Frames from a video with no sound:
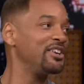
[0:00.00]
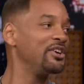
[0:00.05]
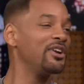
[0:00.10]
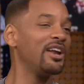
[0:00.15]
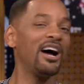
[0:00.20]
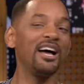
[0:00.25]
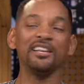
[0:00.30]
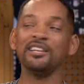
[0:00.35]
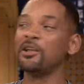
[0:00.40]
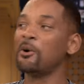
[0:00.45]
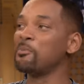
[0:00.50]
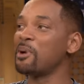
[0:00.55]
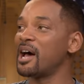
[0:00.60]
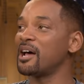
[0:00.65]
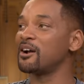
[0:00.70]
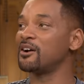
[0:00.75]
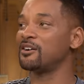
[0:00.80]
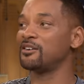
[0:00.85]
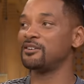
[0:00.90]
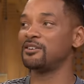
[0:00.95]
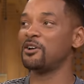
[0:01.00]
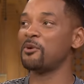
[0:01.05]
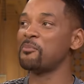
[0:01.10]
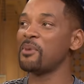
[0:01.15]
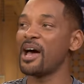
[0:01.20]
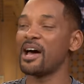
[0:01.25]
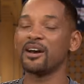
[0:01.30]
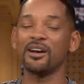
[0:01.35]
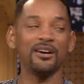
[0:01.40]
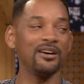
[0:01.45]
You know, no
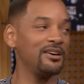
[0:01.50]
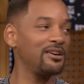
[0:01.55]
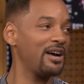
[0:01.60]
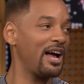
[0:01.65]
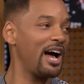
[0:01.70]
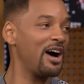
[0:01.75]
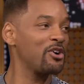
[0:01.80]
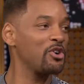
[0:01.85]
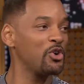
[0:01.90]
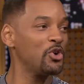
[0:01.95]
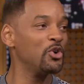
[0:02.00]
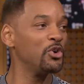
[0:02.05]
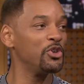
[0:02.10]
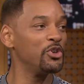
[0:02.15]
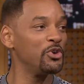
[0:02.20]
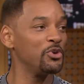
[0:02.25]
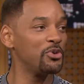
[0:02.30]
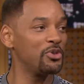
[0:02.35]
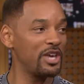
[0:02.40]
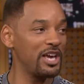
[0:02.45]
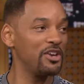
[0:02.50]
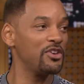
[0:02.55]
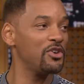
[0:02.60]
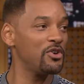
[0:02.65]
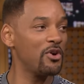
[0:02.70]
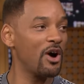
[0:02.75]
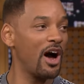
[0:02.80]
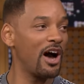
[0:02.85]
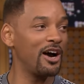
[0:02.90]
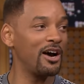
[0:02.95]
matter how cool you think
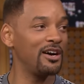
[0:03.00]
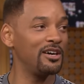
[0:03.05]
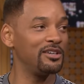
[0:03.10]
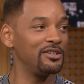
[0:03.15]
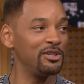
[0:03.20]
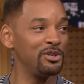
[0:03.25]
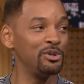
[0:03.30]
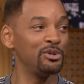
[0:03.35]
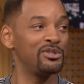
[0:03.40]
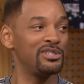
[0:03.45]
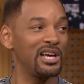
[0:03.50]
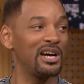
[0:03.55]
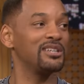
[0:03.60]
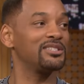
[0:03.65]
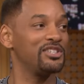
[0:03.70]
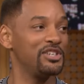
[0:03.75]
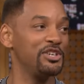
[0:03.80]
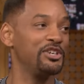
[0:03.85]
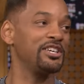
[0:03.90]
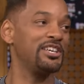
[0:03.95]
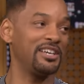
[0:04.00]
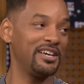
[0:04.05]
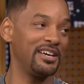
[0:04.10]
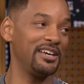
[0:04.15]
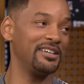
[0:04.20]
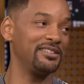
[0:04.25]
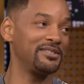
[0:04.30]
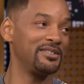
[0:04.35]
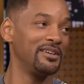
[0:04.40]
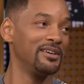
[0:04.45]
you are, you suck to your
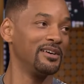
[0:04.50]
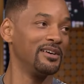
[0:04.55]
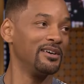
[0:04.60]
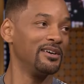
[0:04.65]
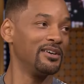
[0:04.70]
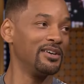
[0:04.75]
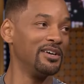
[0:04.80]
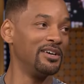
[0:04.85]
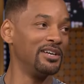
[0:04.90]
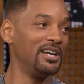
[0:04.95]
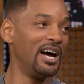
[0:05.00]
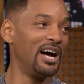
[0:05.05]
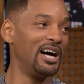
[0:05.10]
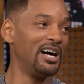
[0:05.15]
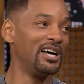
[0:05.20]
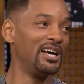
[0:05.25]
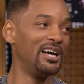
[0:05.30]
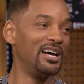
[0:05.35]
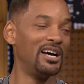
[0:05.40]
kids. You know.